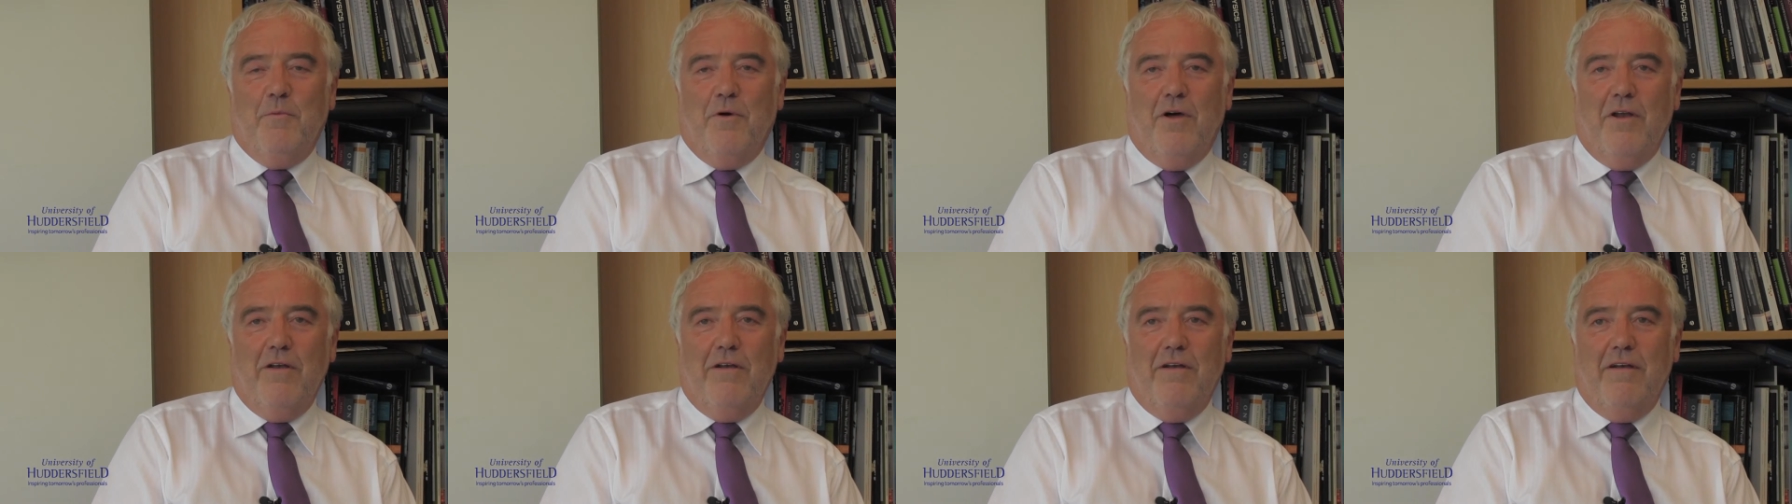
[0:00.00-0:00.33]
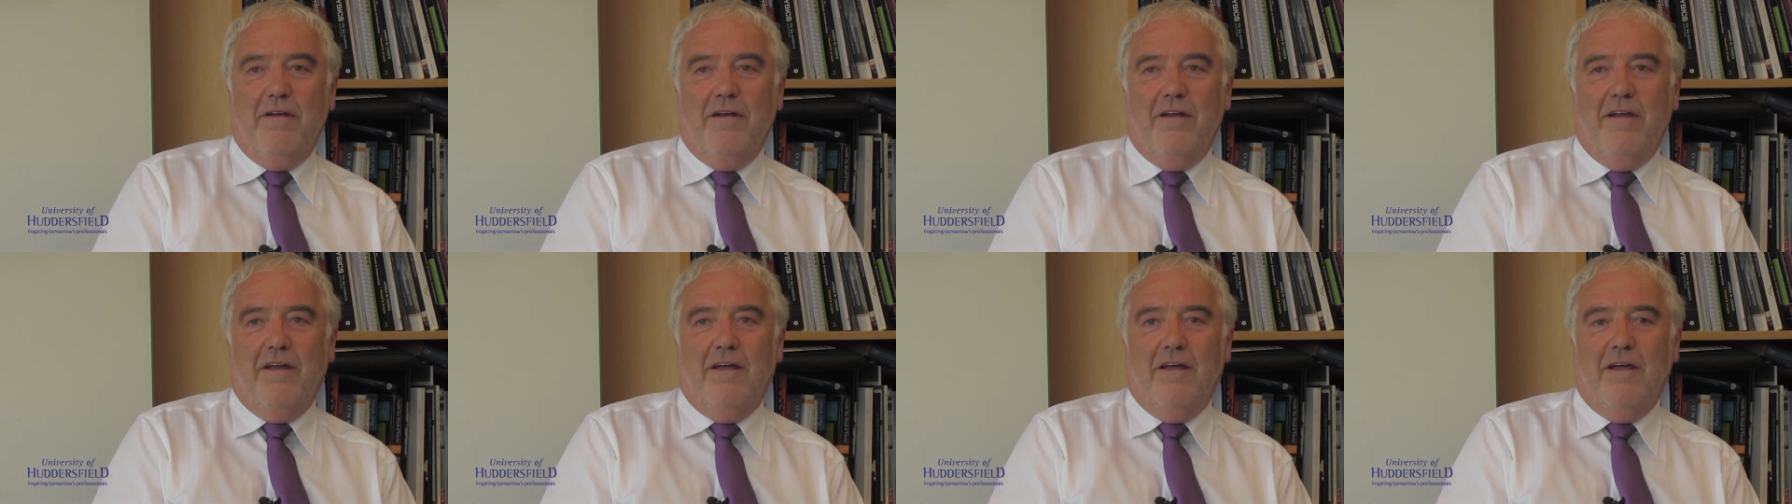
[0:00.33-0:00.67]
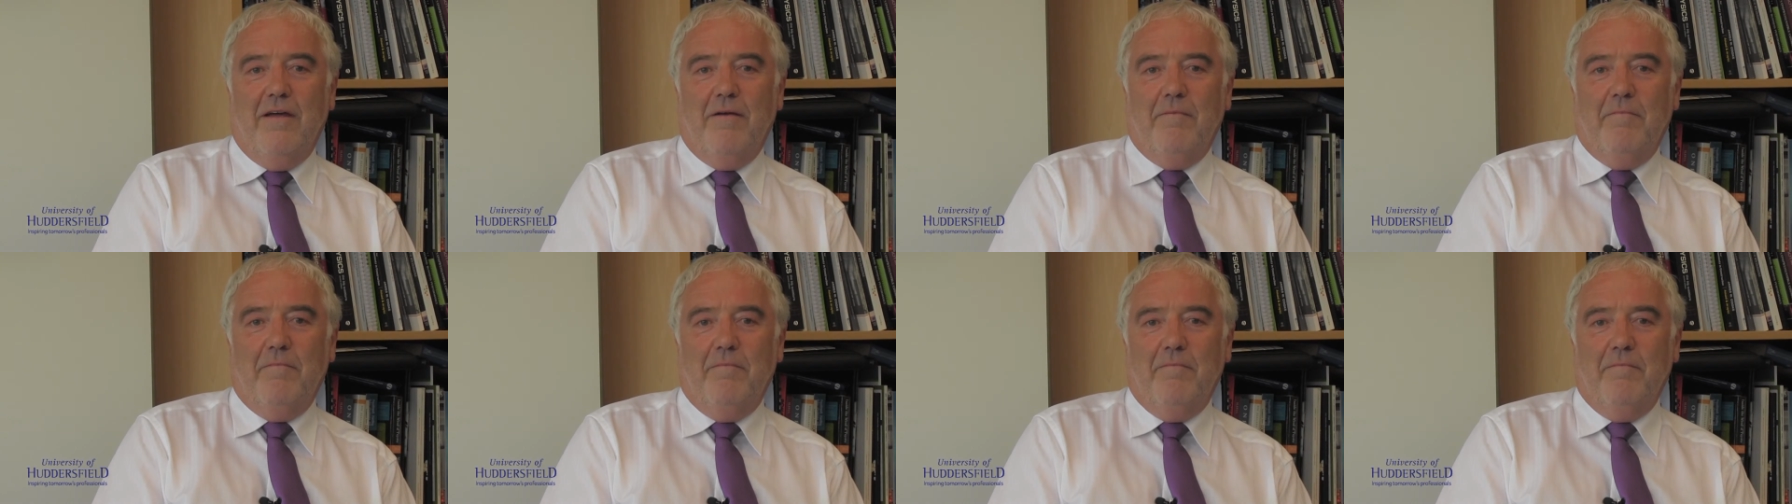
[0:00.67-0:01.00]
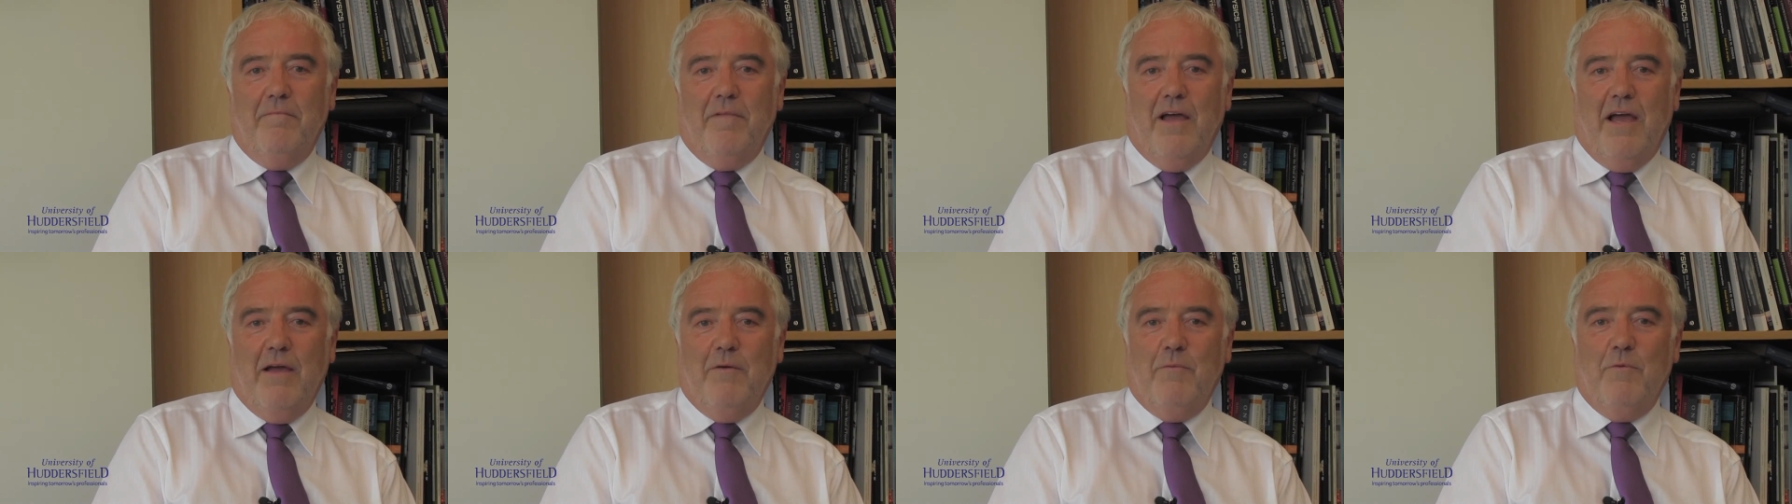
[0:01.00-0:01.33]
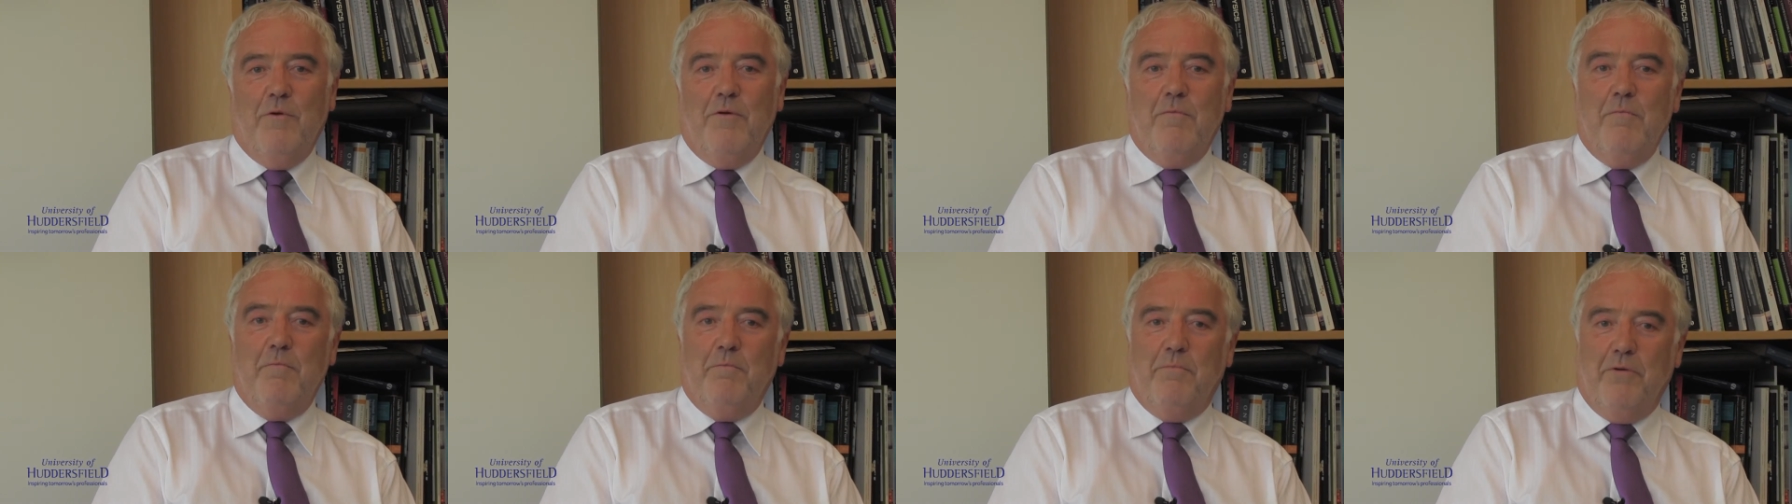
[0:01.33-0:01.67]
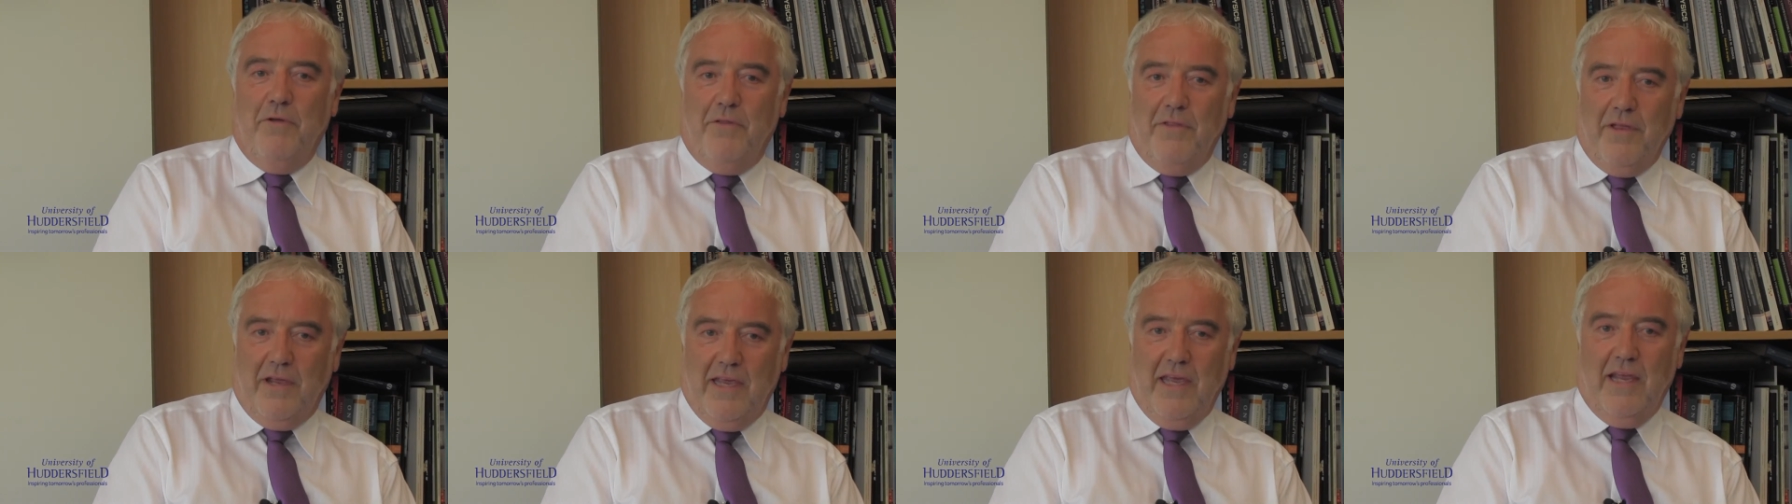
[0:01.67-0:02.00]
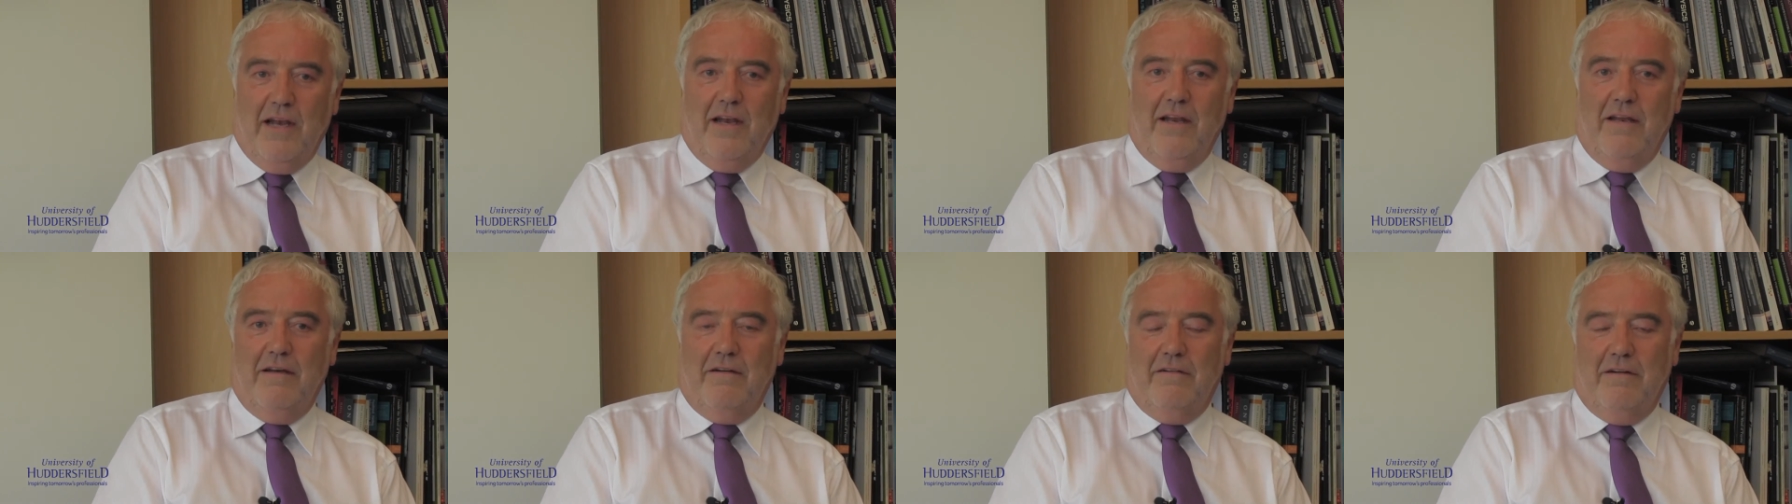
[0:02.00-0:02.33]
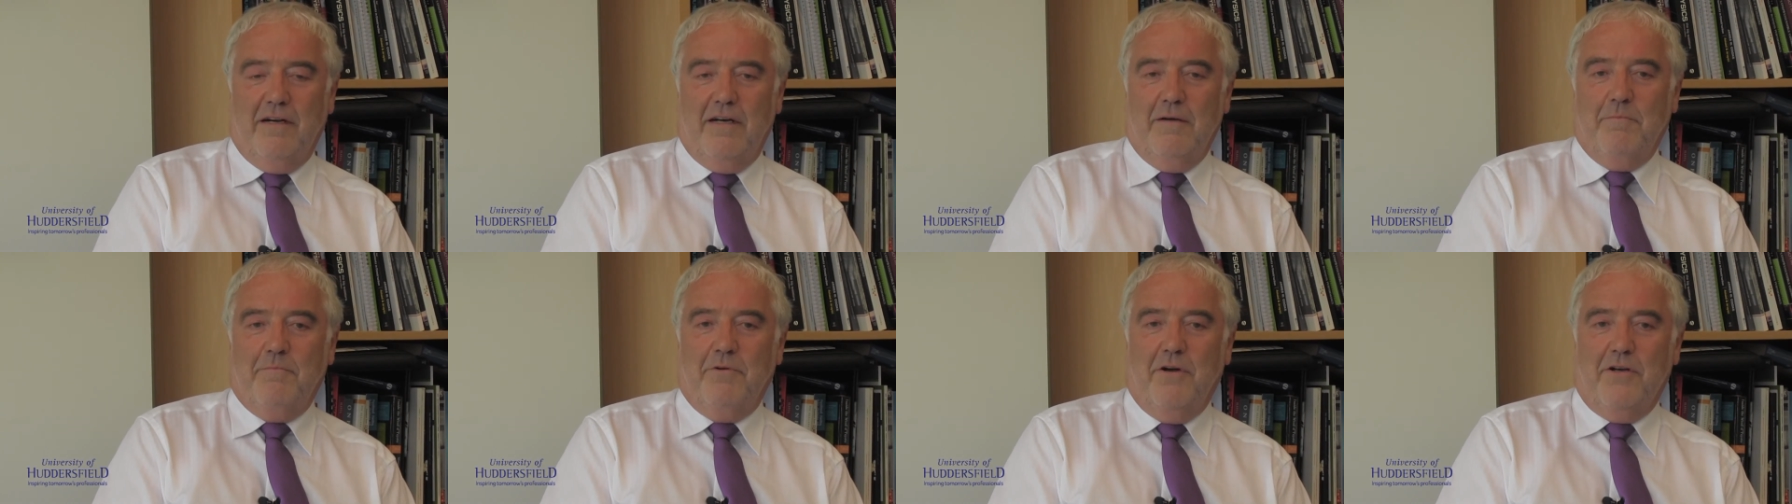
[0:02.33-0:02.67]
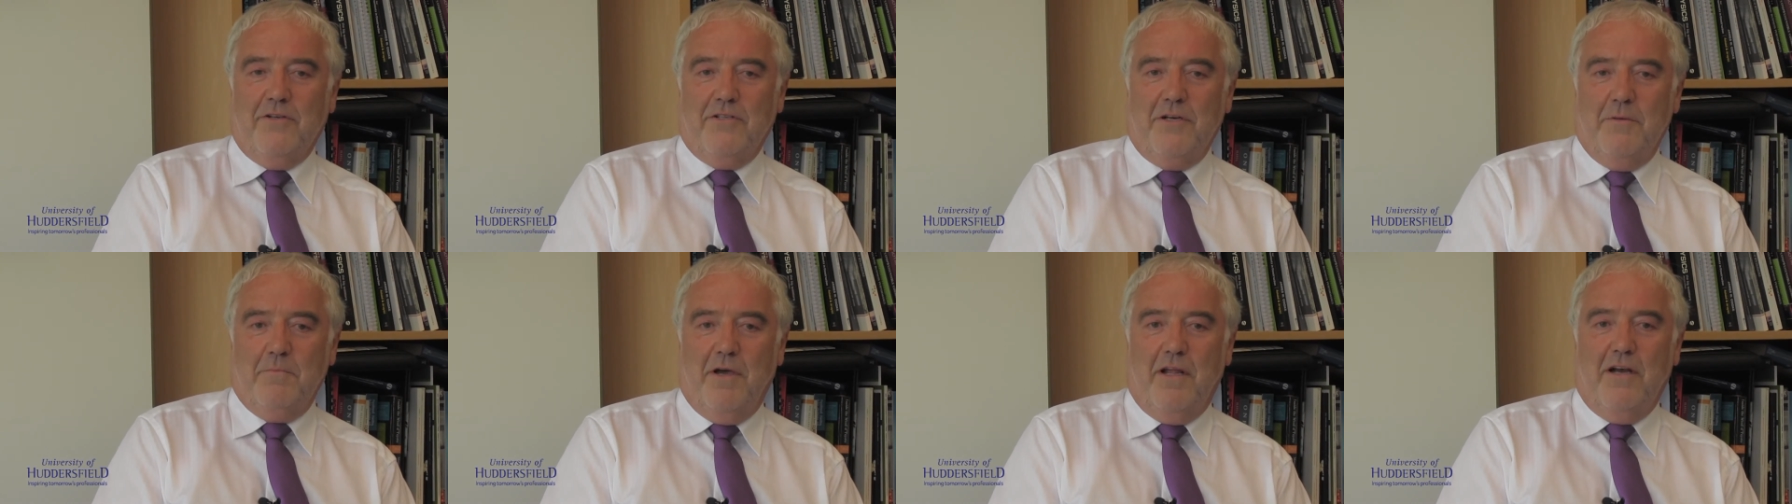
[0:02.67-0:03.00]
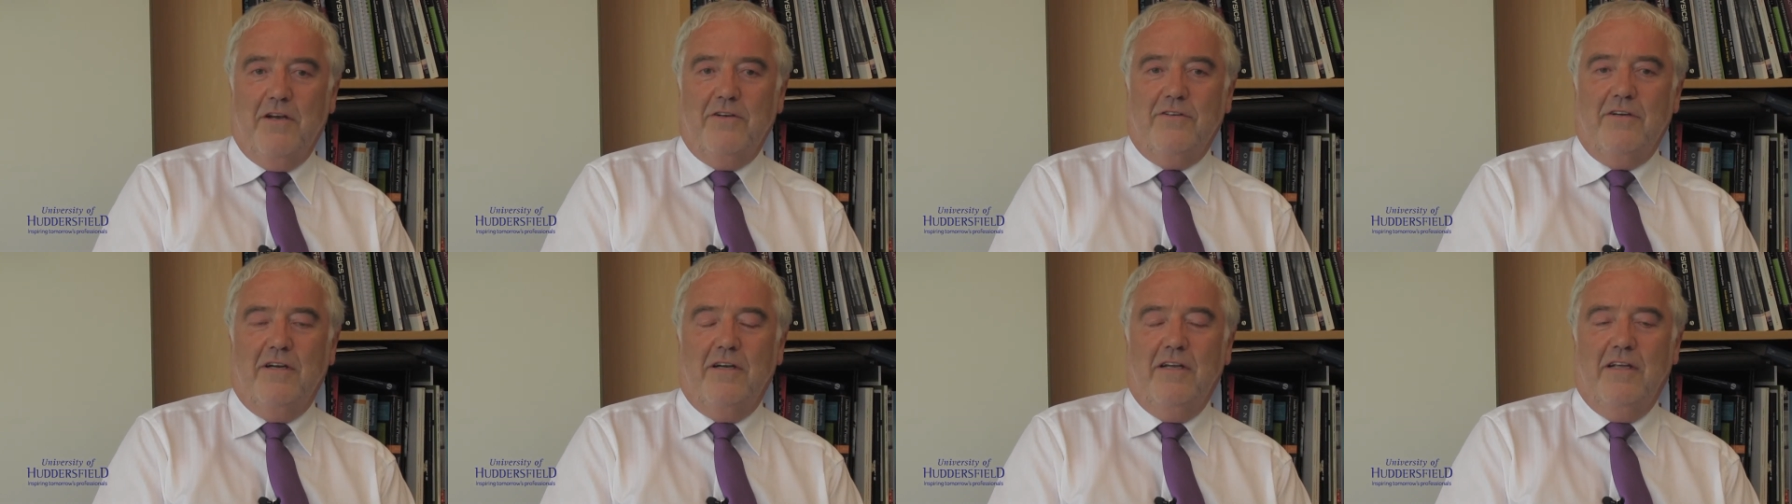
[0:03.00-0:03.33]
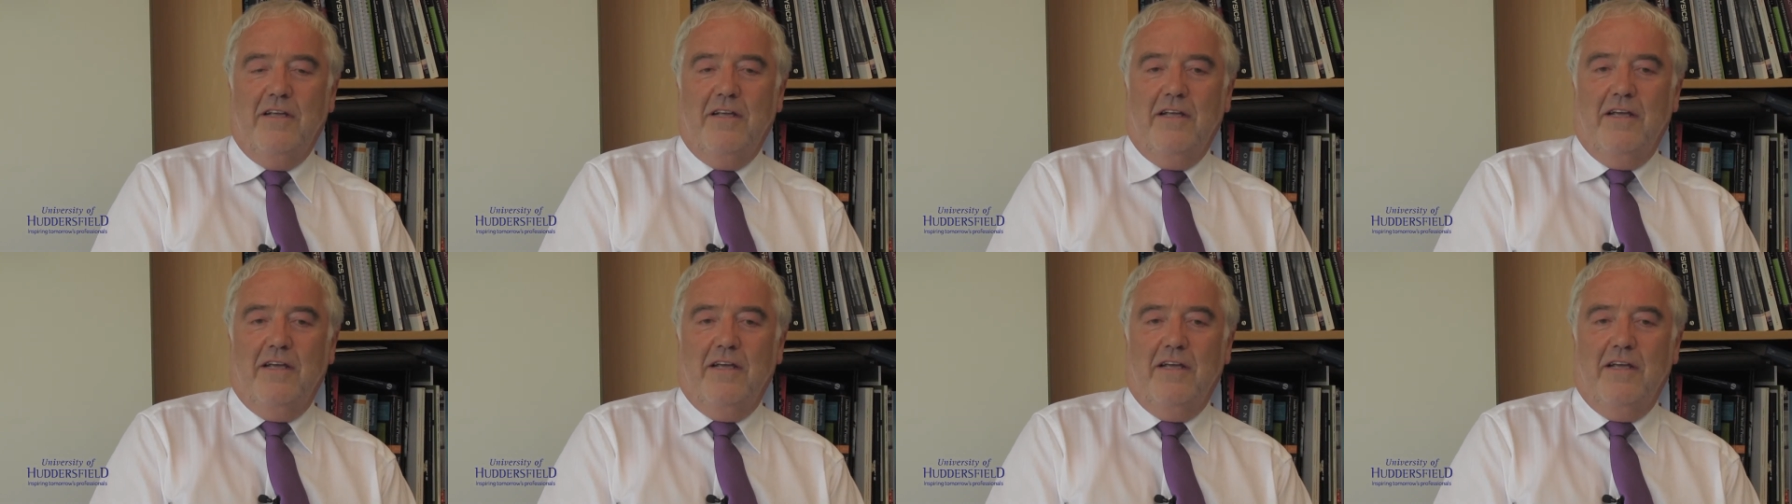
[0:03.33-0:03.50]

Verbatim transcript: one I wouldn't put the killer right project manager.